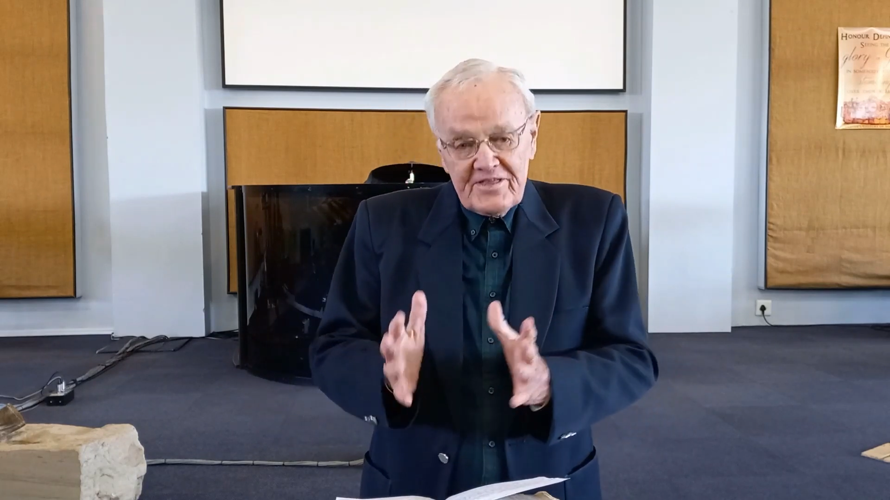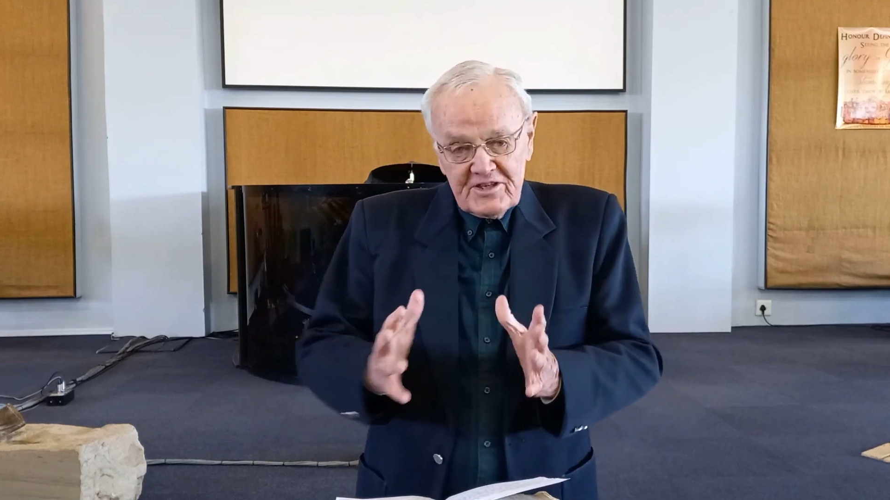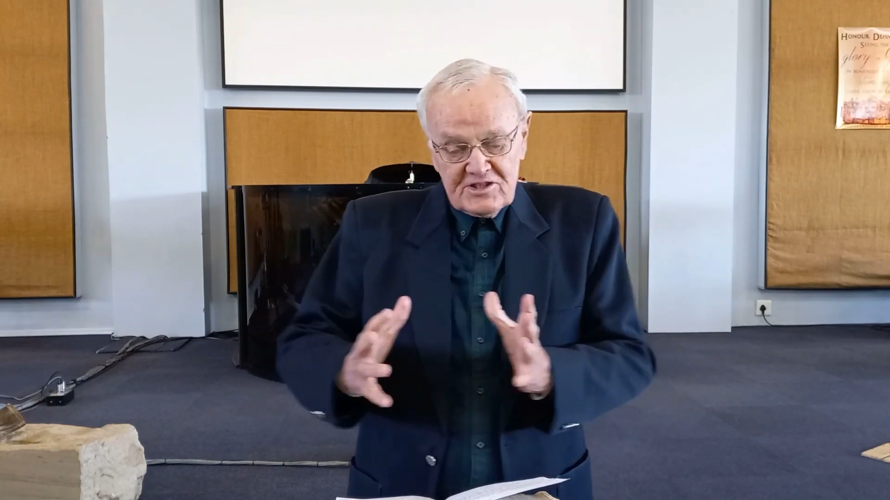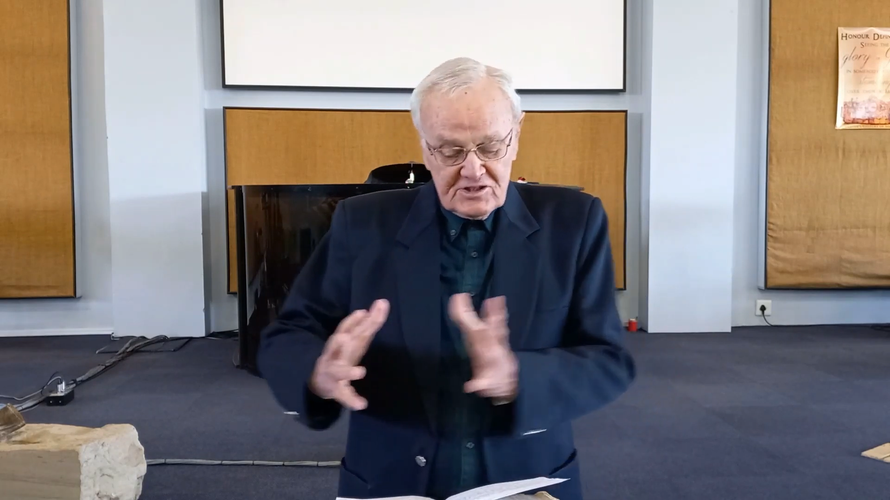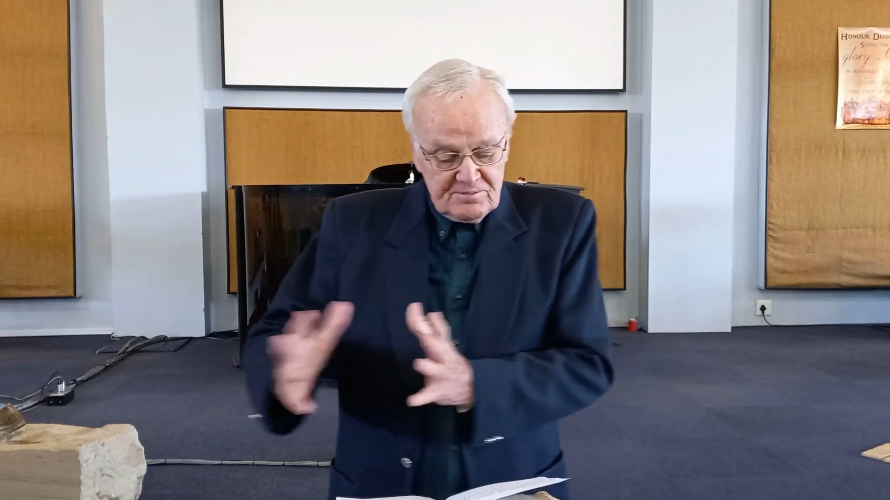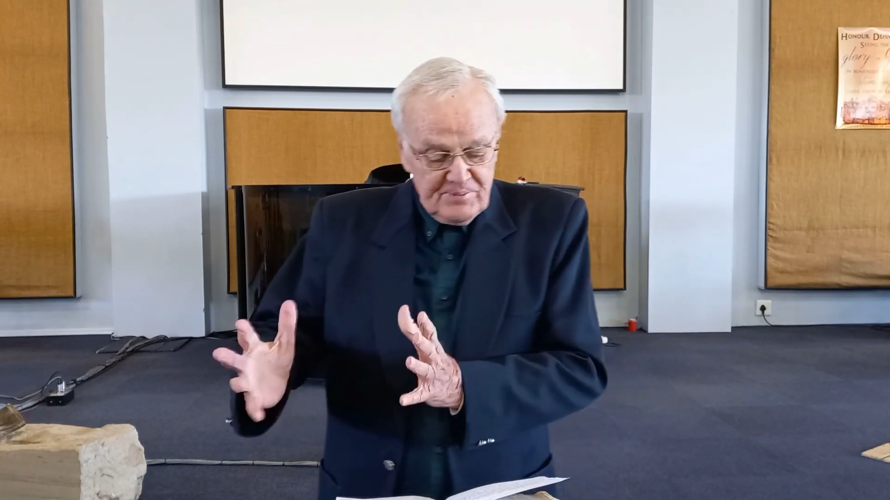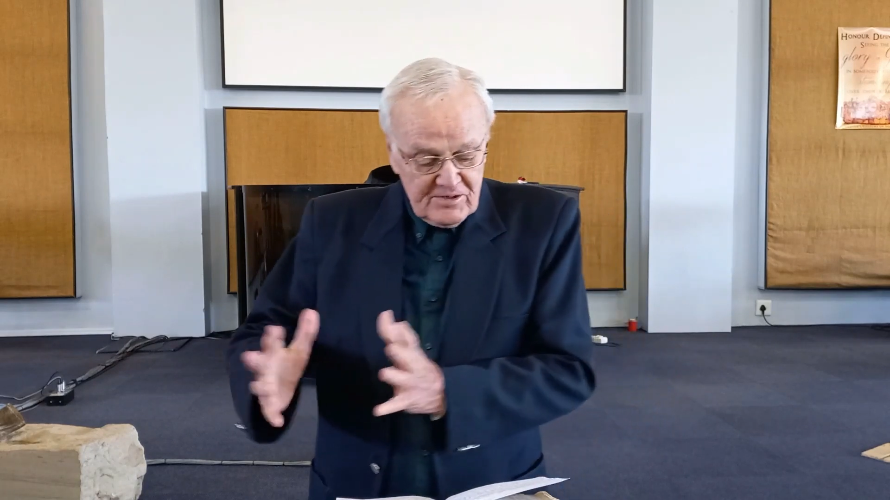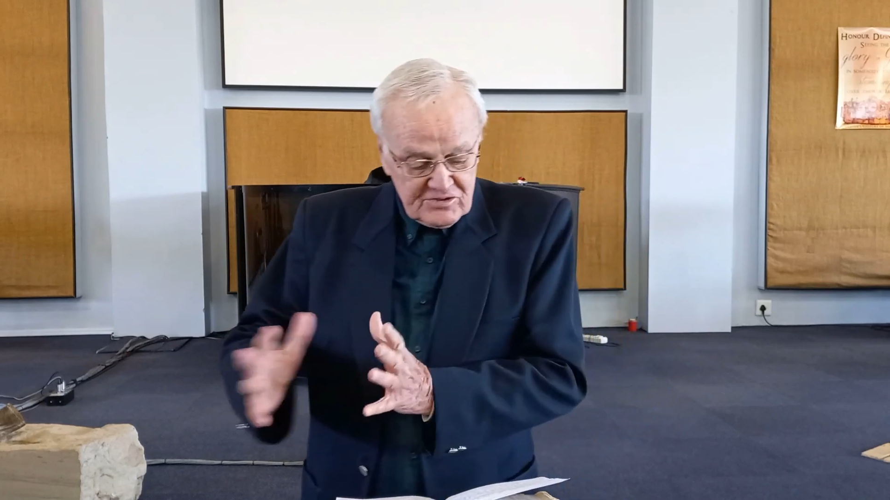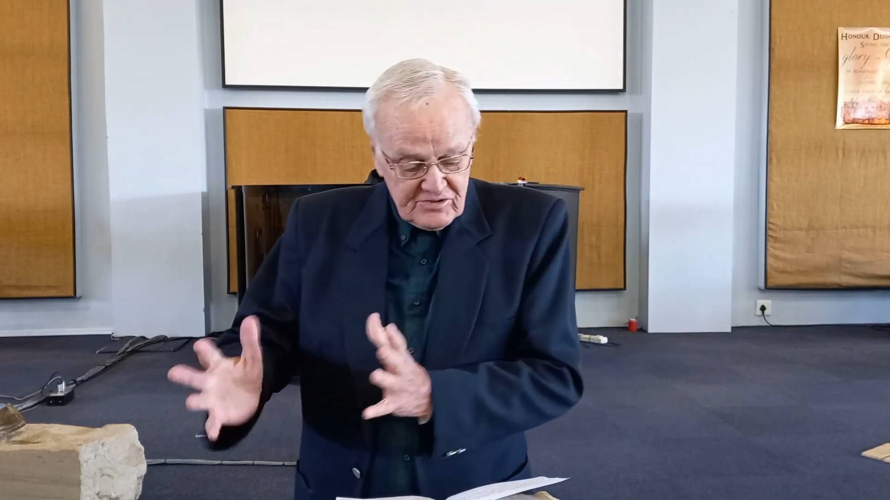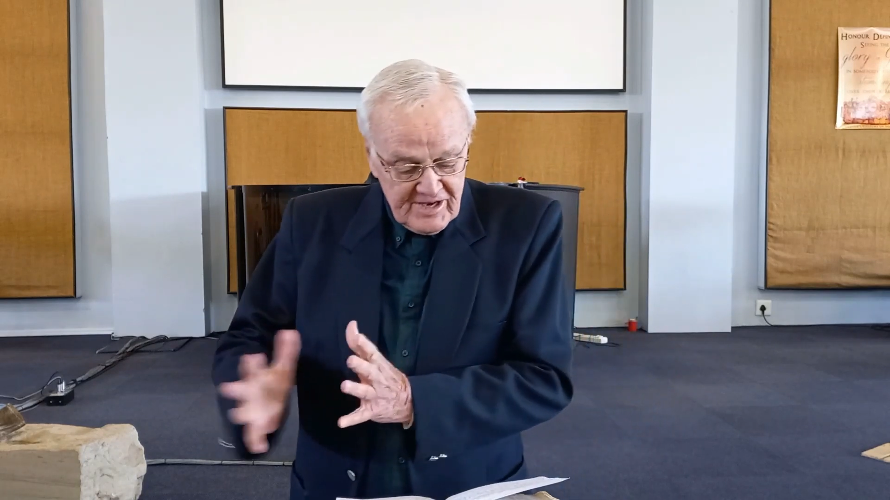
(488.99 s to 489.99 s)
It's
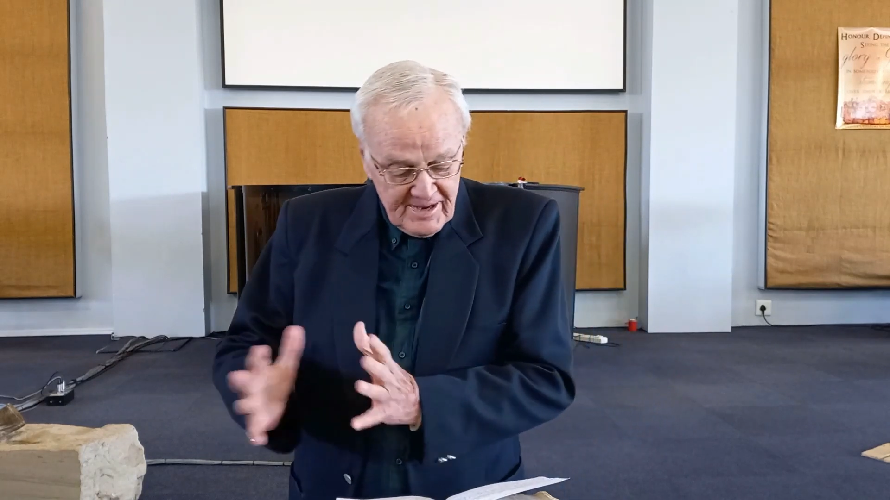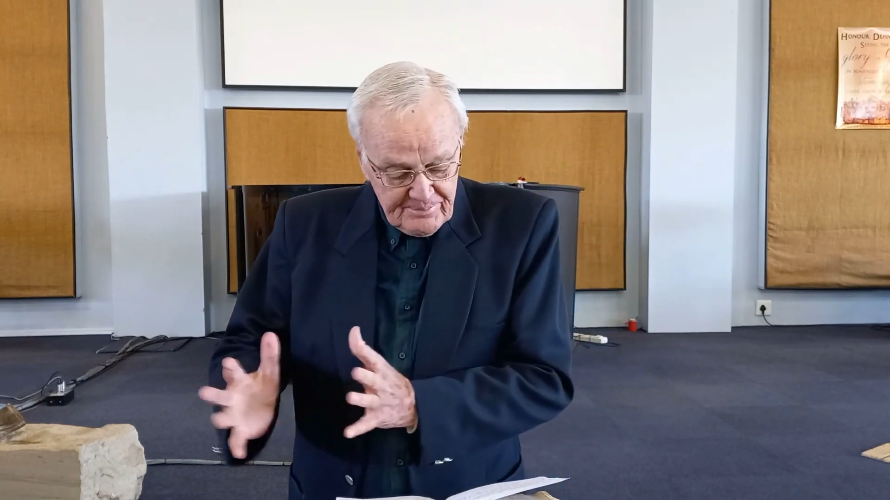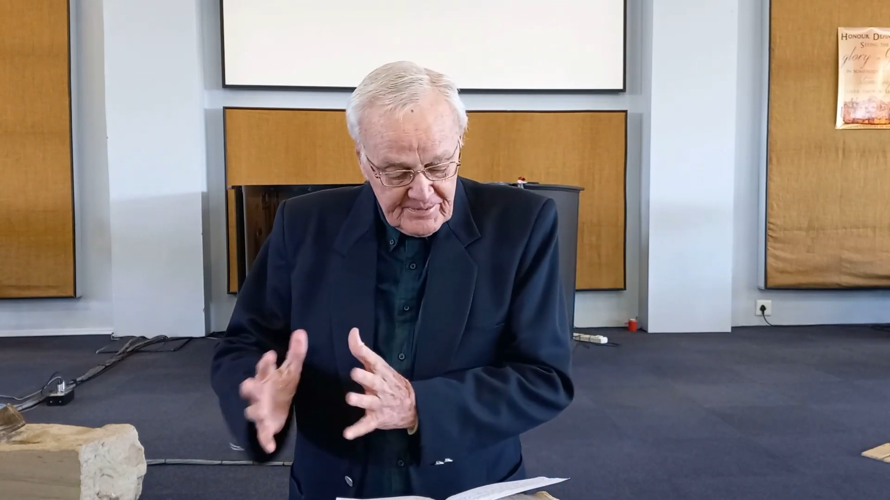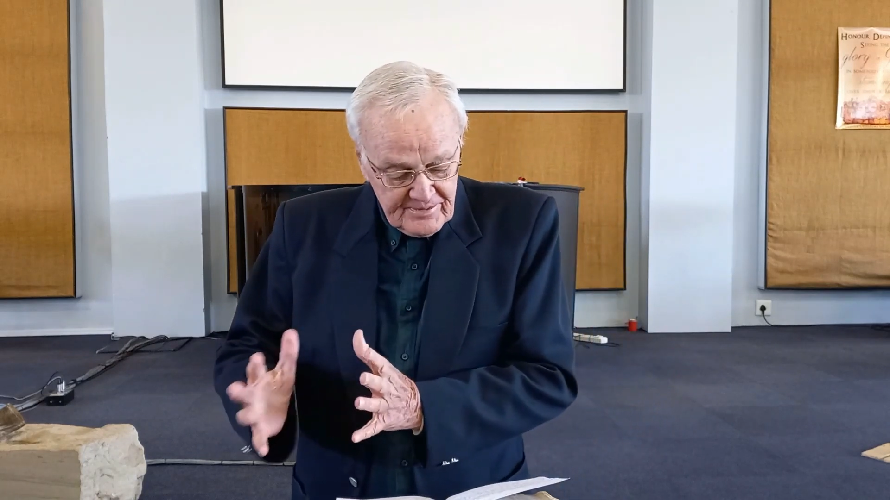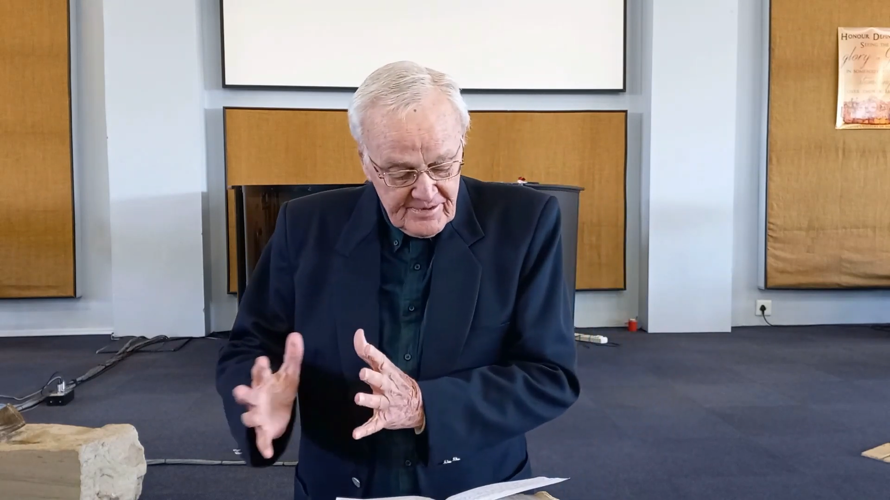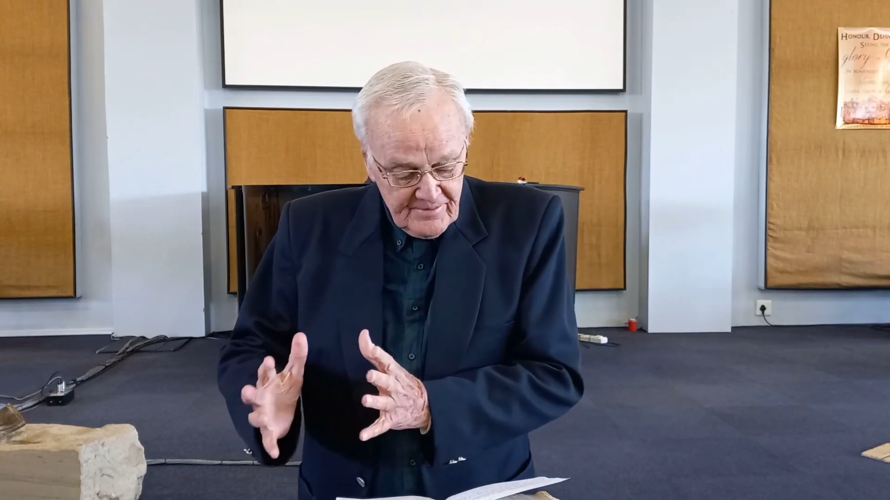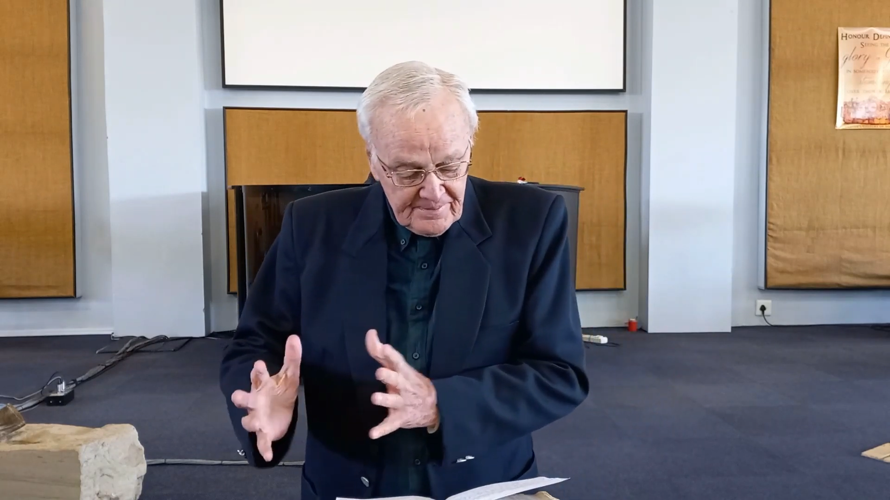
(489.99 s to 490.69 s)
supposed to happen